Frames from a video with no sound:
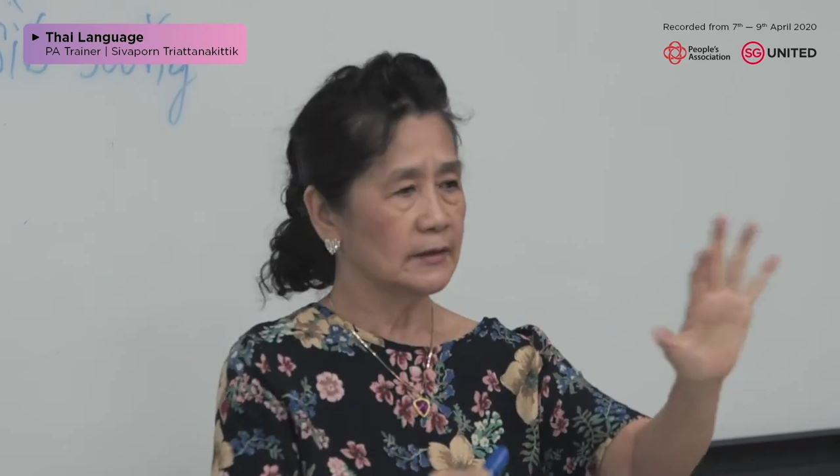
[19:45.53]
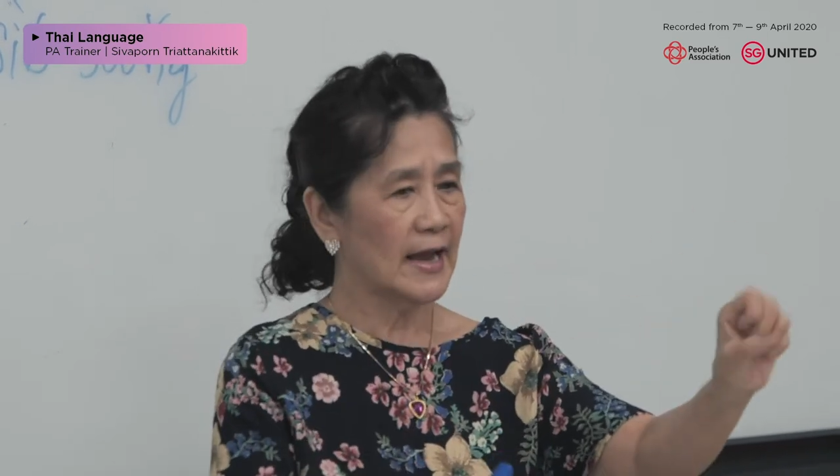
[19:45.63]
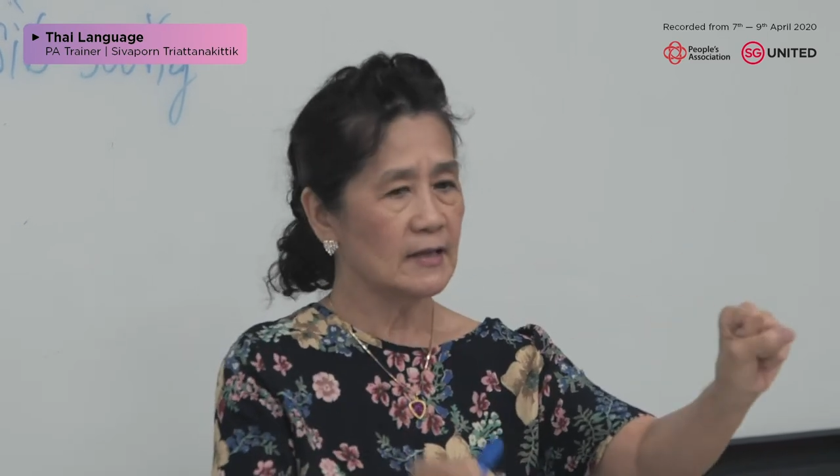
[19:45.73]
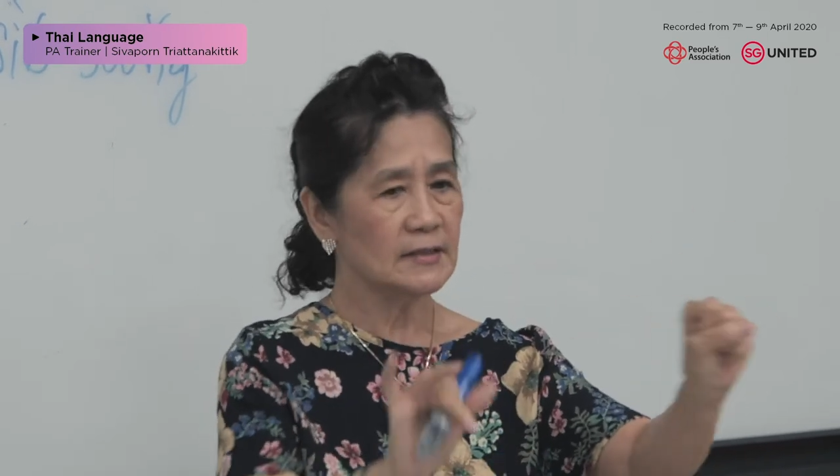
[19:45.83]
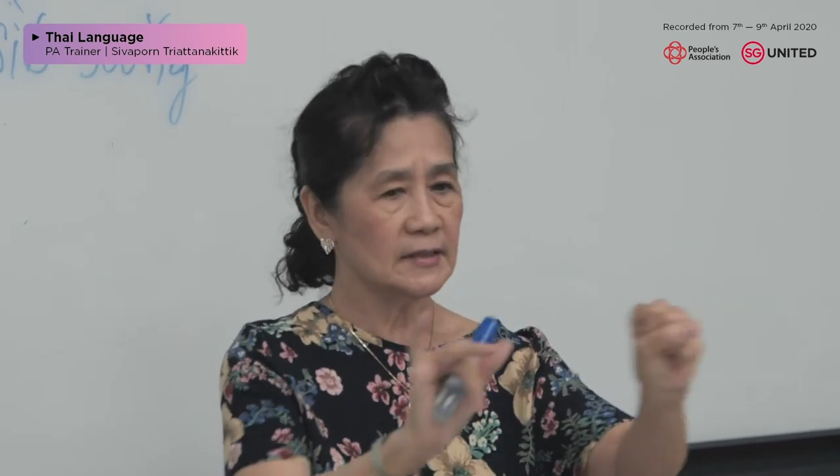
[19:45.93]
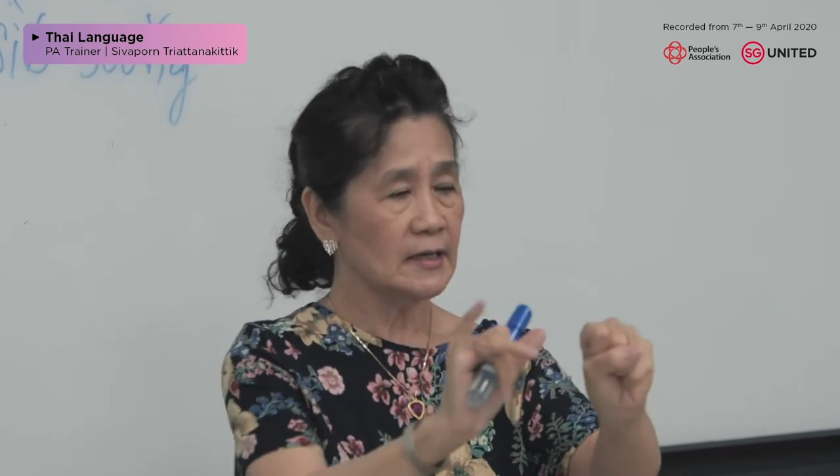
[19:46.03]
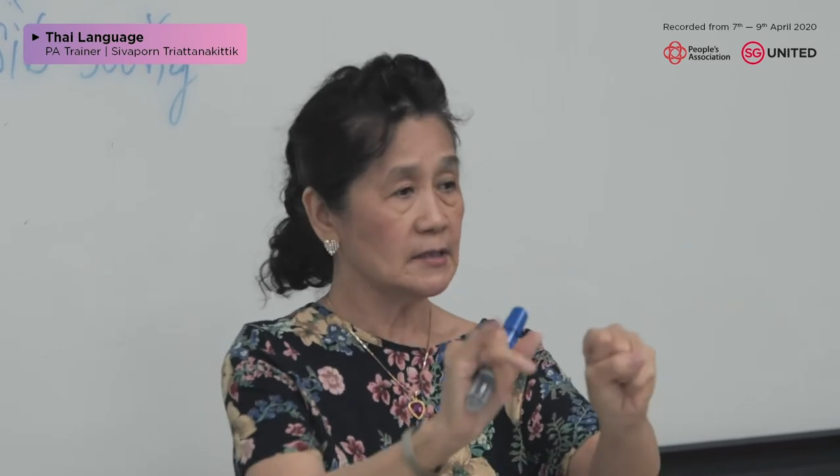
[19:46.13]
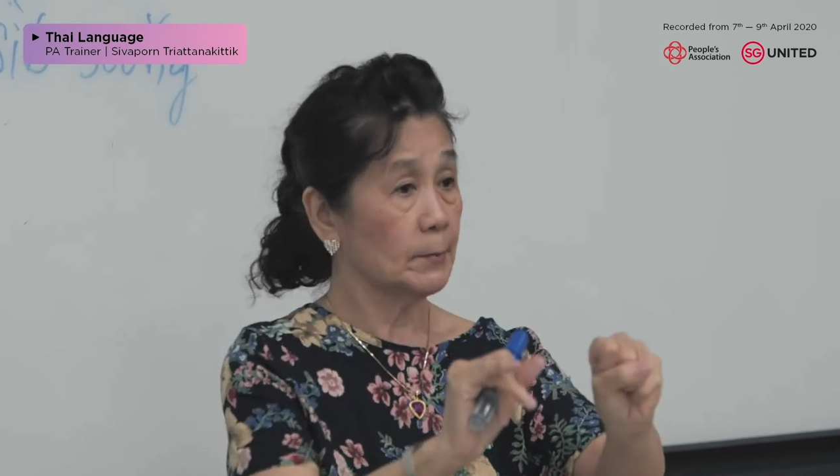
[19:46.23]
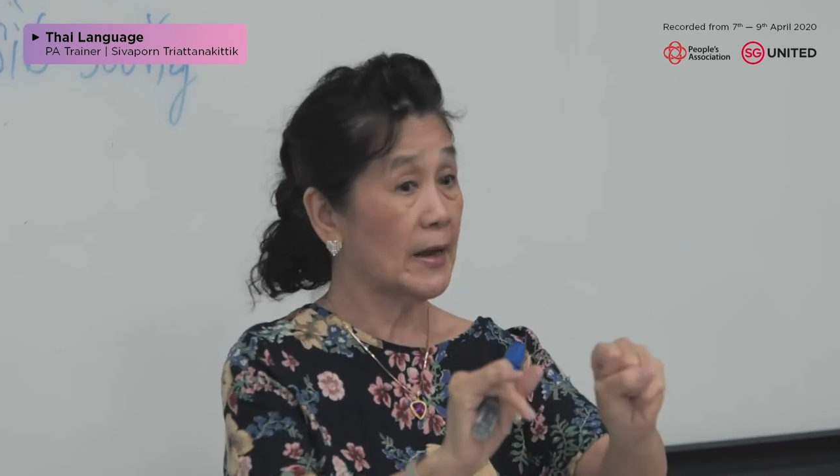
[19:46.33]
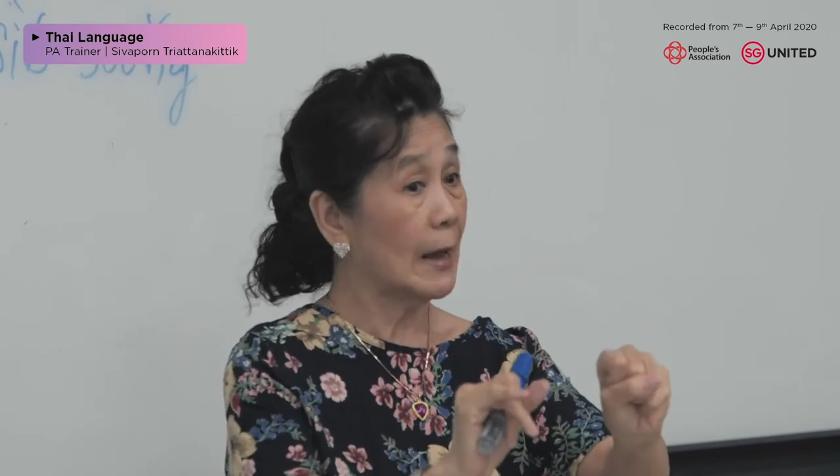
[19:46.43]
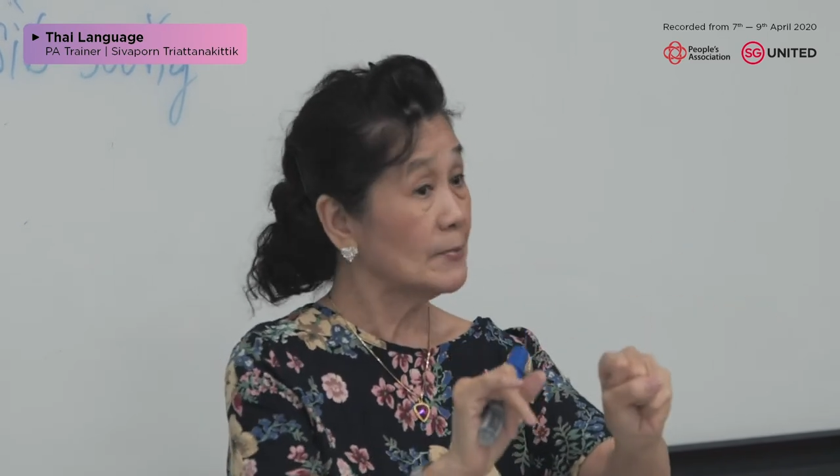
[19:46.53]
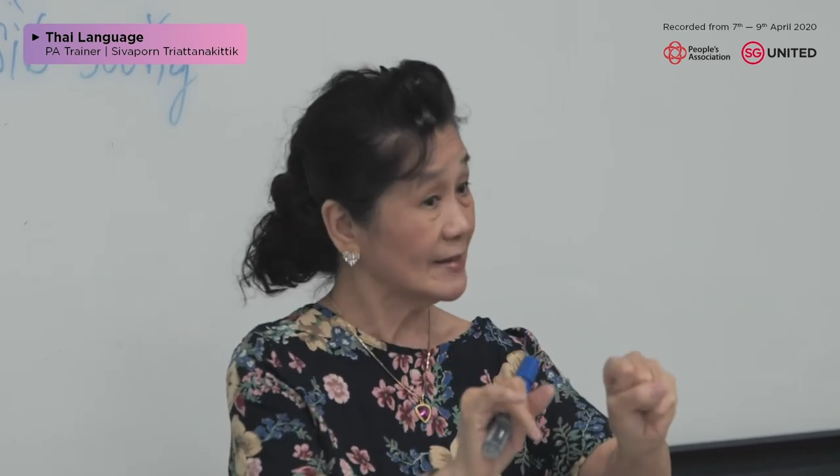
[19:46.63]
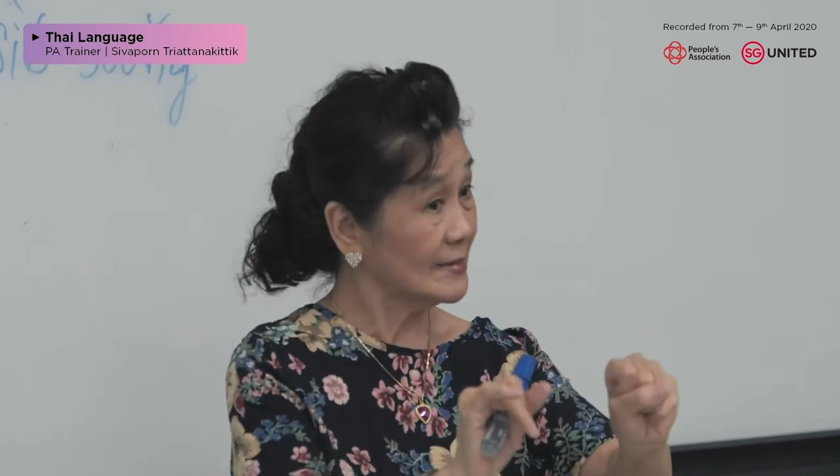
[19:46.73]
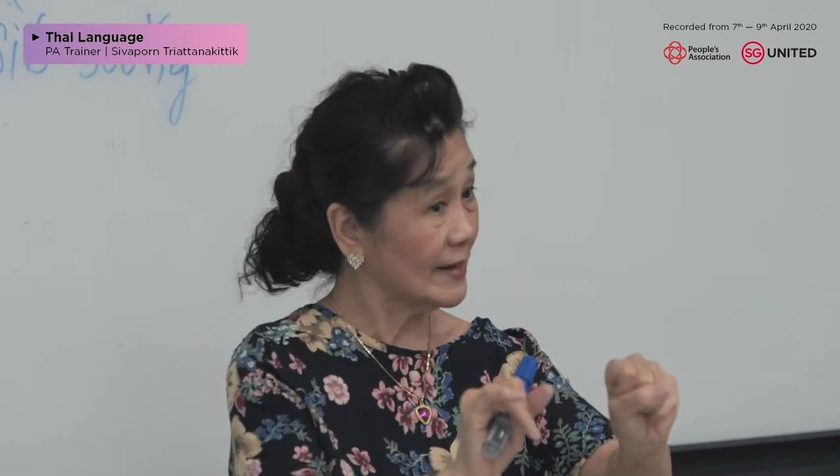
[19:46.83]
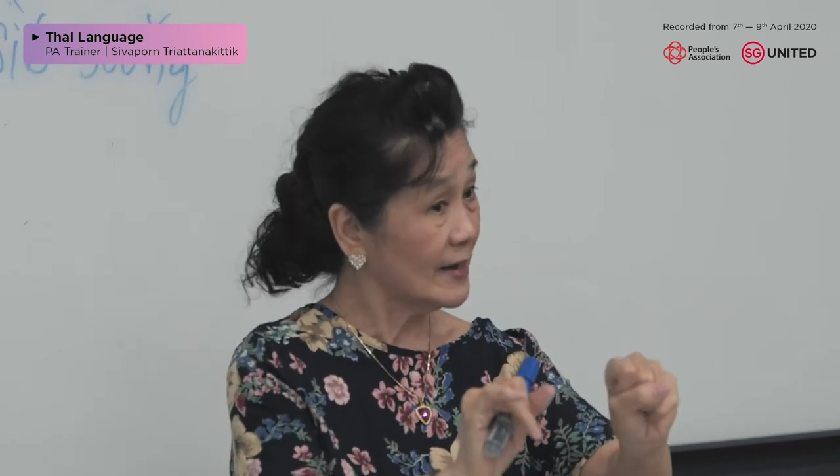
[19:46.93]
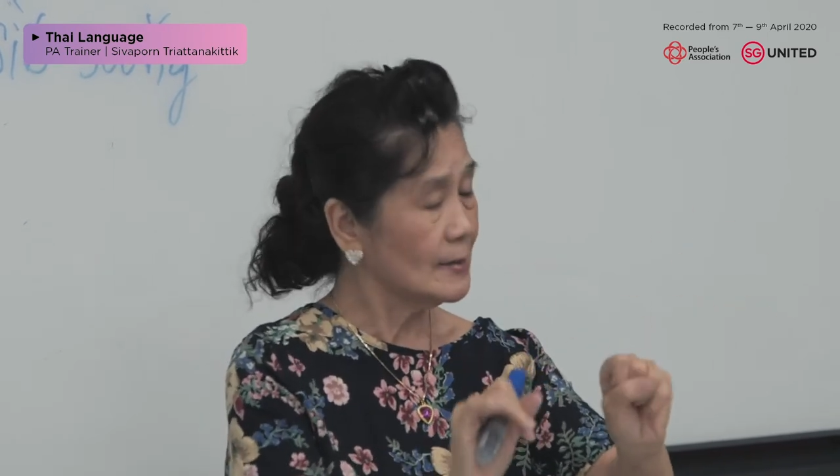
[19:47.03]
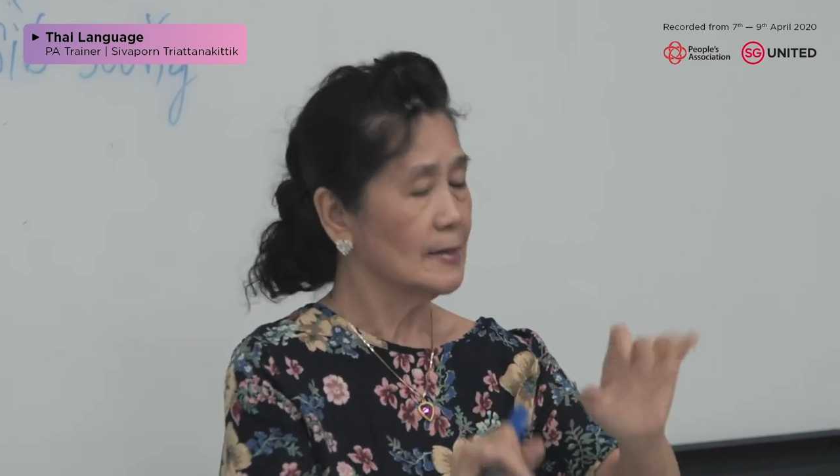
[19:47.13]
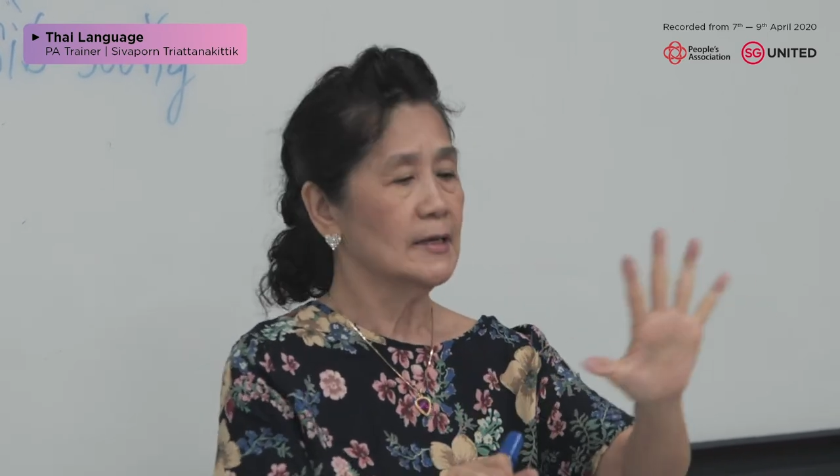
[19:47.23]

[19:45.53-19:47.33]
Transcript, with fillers: 10, 6 become 16,